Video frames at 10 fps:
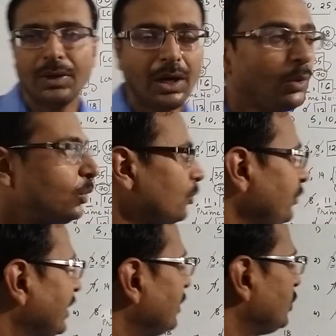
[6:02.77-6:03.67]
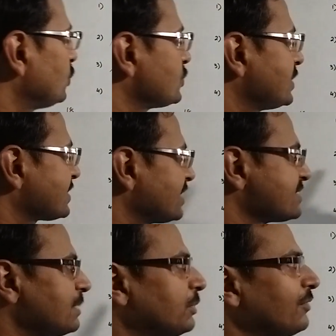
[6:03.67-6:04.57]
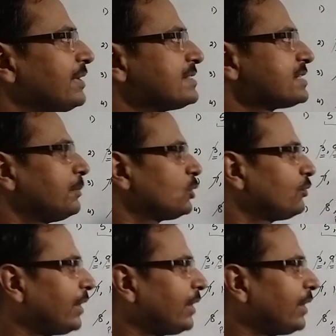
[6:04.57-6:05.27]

How we can use this concept of LCM to